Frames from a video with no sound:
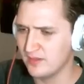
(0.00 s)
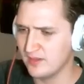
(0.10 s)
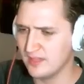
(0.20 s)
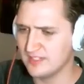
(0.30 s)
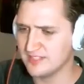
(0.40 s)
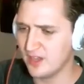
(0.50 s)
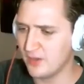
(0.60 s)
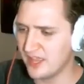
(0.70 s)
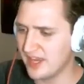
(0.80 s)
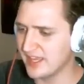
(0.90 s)
Has he? Oh
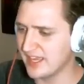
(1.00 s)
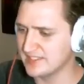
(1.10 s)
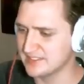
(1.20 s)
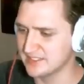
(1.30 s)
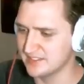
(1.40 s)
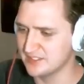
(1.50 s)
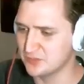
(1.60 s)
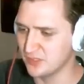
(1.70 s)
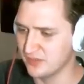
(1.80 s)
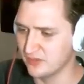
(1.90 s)
yeah, he cast it. This
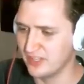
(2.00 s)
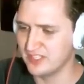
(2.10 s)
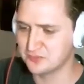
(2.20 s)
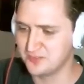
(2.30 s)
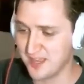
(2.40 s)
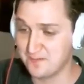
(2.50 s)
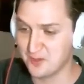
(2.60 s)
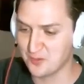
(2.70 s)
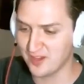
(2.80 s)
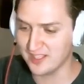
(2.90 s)
one. He is definitely
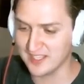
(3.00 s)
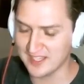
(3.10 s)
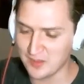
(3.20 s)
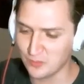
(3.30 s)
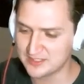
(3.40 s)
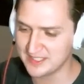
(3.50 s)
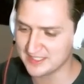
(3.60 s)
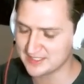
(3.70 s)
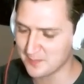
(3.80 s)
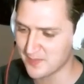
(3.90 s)
running it. And once he
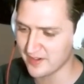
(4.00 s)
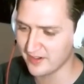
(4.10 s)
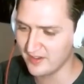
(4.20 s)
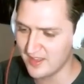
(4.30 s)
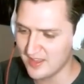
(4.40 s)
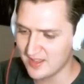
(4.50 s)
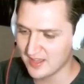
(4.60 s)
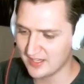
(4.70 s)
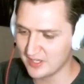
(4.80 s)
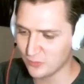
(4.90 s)
gets up there, I
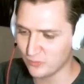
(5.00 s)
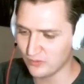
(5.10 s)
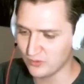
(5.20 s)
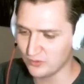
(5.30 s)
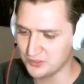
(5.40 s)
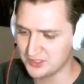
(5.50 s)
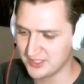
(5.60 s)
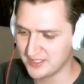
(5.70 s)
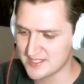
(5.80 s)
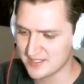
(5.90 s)
need a. Oh
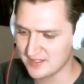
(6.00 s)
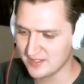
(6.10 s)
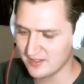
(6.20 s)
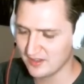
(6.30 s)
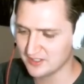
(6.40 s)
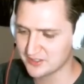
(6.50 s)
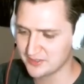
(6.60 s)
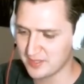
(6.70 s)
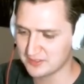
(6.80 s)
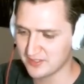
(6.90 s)
shit. Also
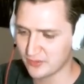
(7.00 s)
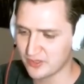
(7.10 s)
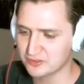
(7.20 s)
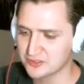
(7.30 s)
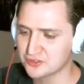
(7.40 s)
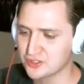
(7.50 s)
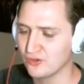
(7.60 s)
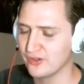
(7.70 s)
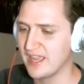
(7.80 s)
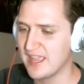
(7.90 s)
damage to that creature's
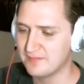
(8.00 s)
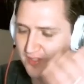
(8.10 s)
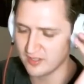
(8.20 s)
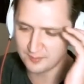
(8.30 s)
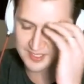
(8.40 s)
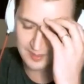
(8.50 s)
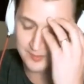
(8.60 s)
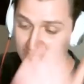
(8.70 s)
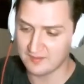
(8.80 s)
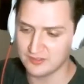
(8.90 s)
controller. I mean, I'm going
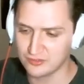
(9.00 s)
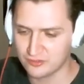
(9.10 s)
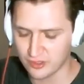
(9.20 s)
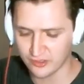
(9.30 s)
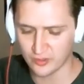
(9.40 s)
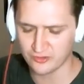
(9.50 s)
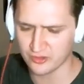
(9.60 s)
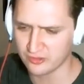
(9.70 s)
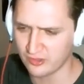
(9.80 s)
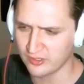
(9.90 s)
to have a creature to
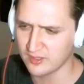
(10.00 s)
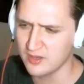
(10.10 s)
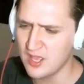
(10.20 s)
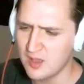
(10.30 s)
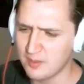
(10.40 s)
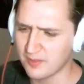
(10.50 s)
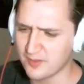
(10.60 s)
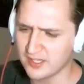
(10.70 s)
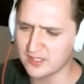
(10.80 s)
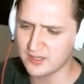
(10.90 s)
target, but I thought he
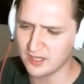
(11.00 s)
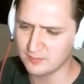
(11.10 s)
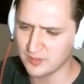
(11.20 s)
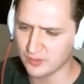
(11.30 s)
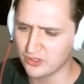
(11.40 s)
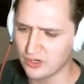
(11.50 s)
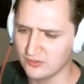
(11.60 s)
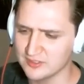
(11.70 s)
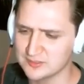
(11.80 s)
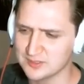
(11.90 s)
could nug me
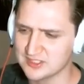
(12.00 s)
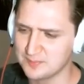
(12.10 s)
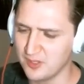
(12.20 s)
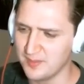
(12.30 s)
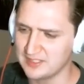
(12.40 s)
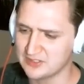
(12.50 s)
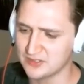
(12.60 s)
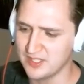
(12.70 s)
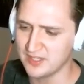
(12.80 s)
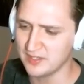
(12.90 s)
regardless. But Spell Mastery,
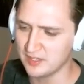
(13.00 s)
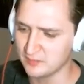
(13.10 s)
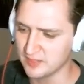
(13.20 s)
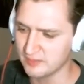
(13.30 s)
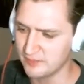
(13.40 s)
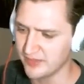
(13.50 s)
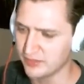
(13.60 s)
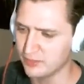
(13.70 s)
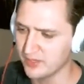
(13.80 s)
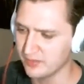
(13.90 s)
he can nug me. He can do
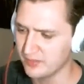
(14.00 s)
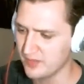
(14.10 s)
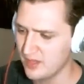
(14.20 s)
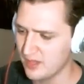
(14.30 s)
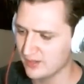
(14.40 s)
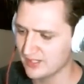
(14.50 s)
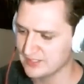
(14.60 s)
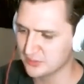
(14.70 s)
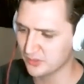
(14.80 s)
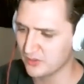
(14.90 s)
both. Okay, so
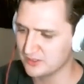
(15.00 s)
we're going